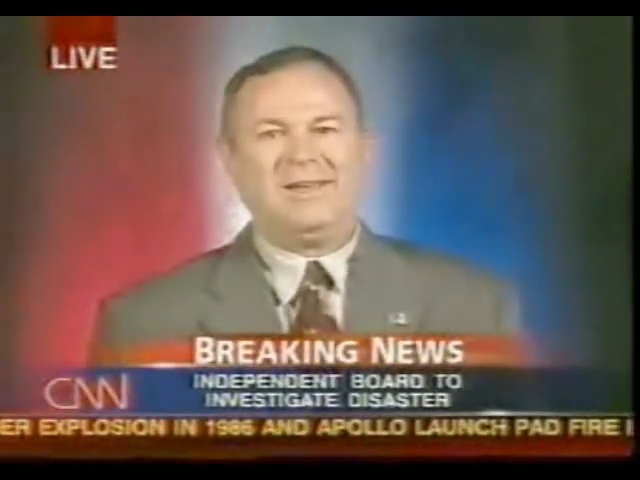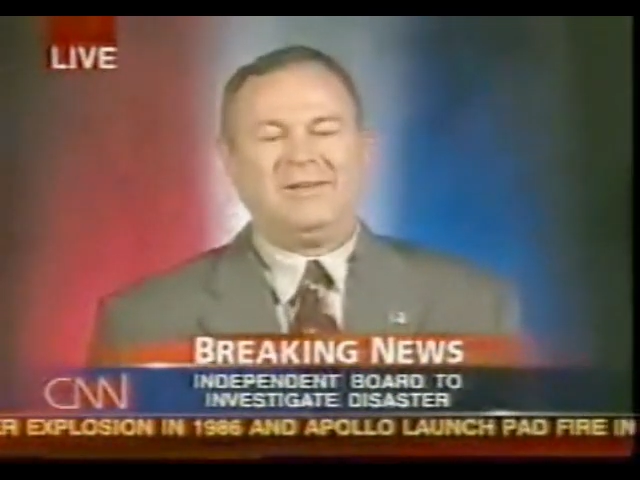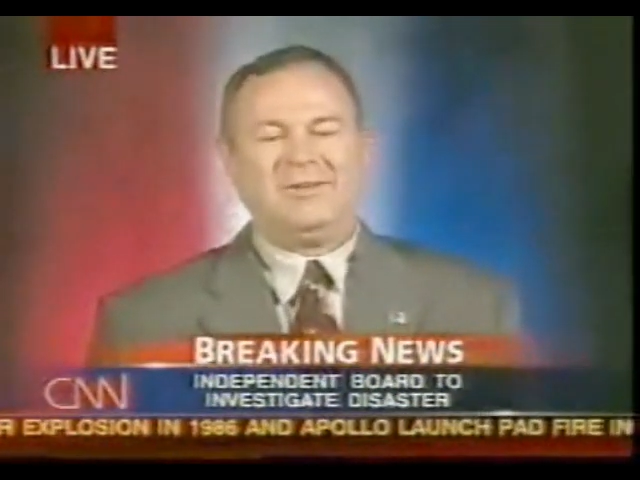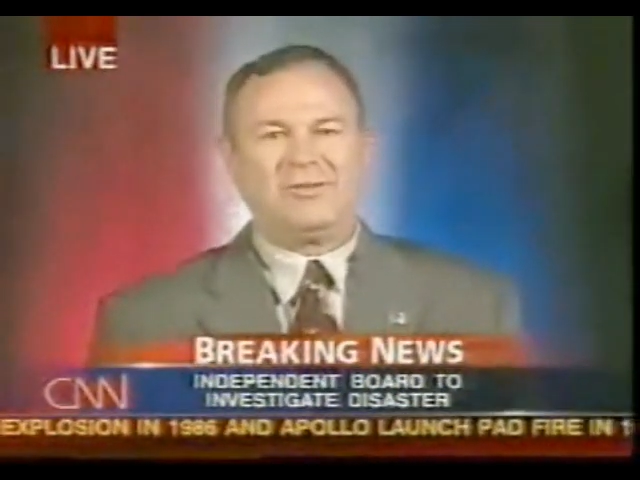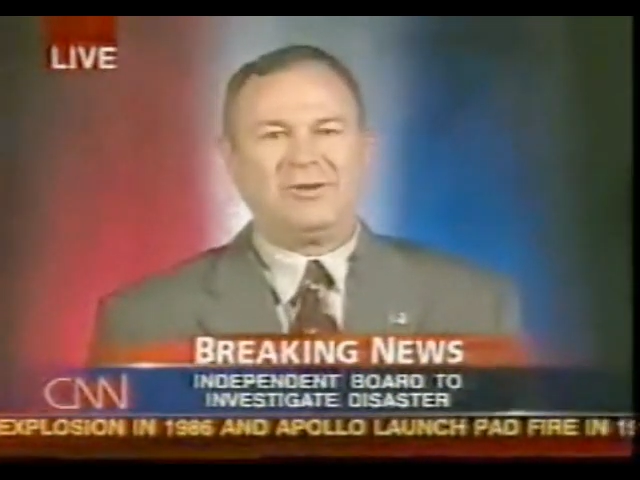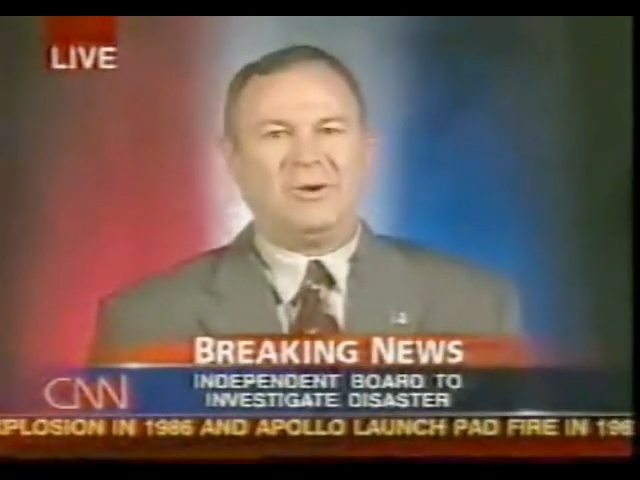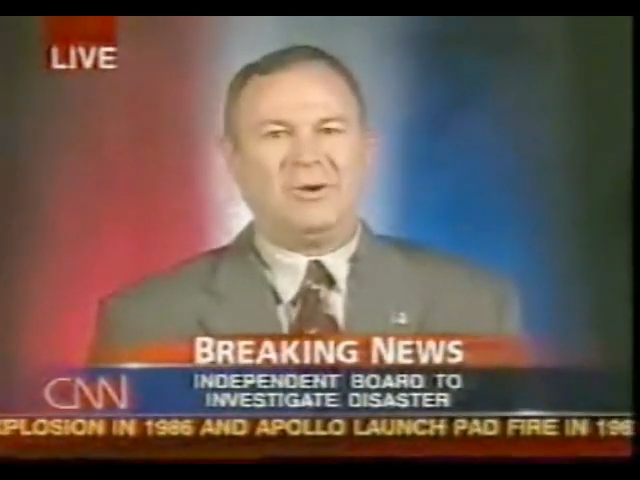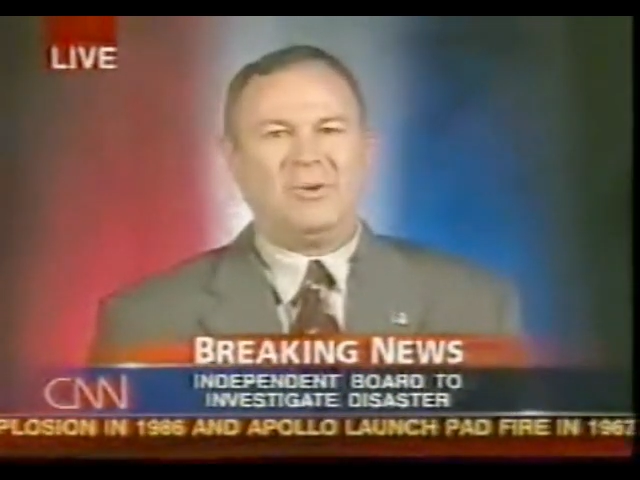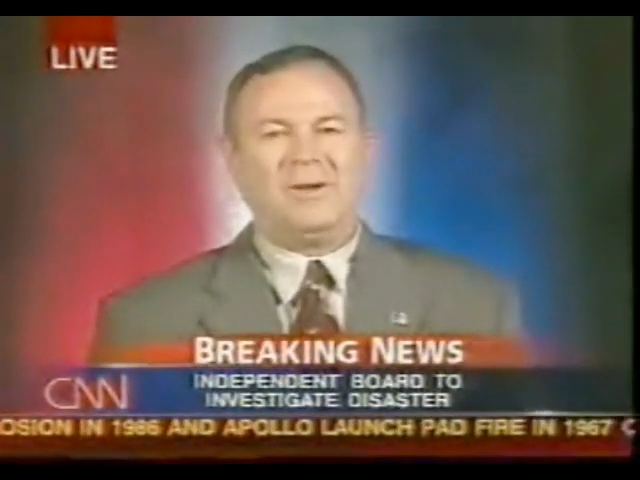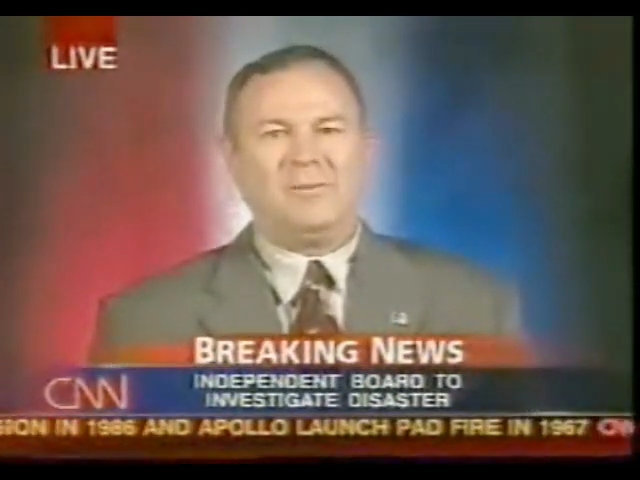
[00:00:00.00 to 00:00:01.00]

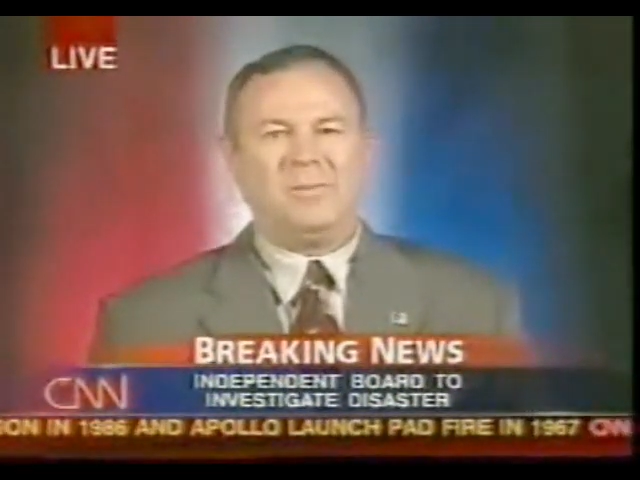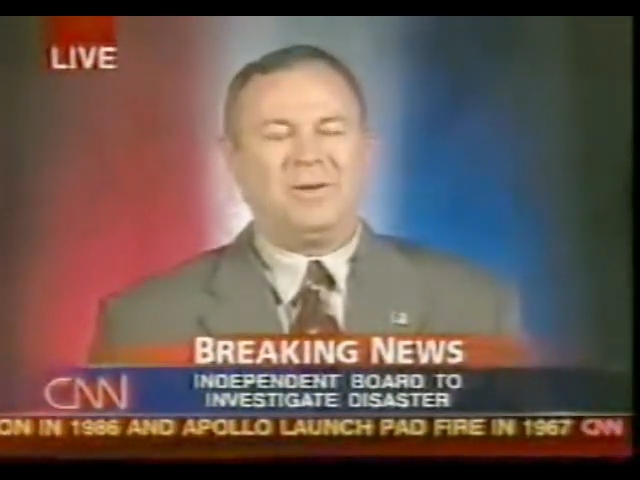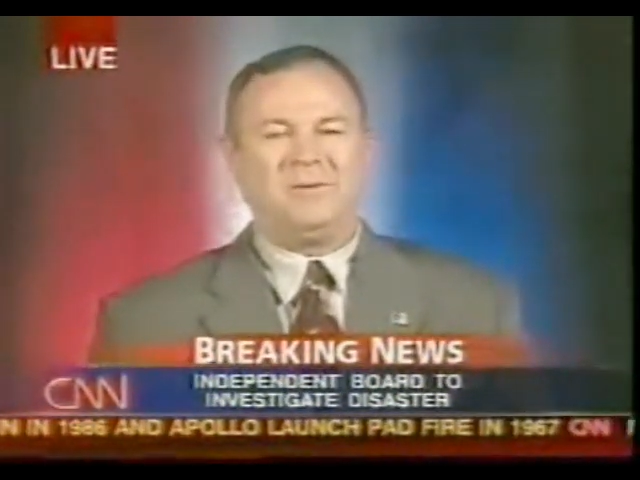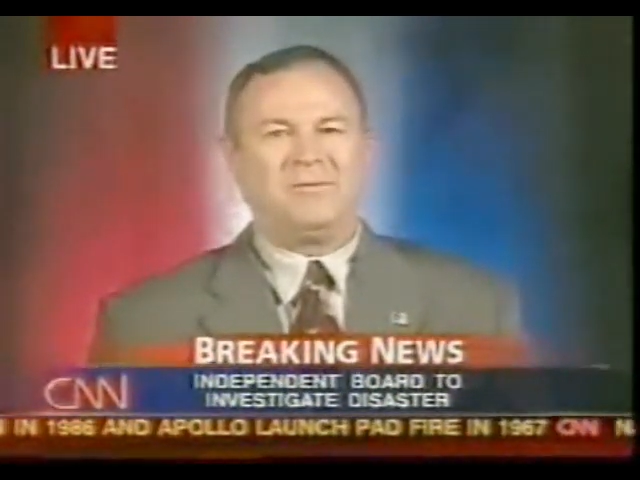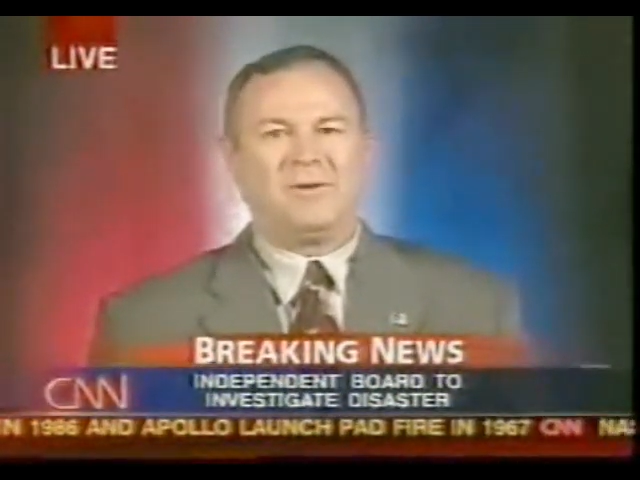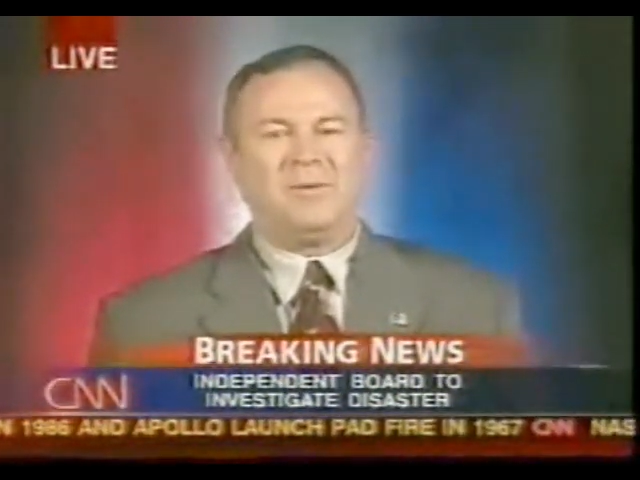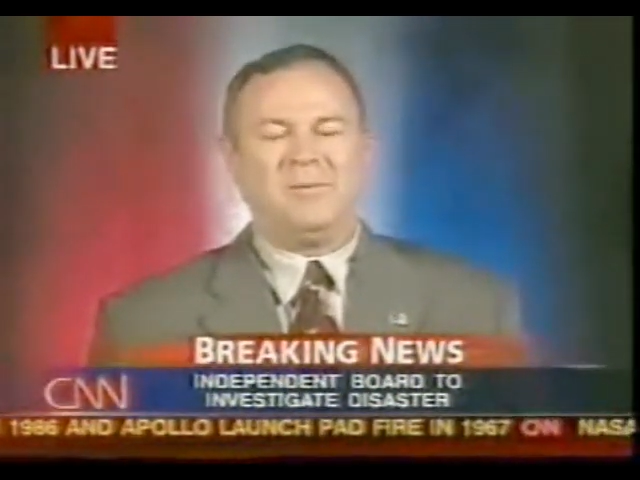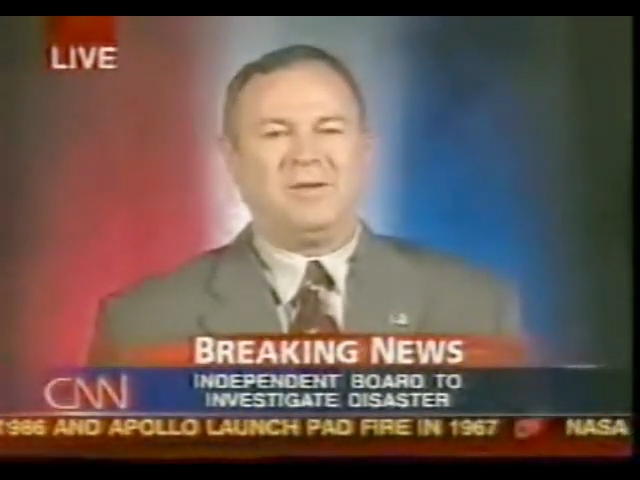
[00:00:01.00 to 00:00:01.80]
So, but from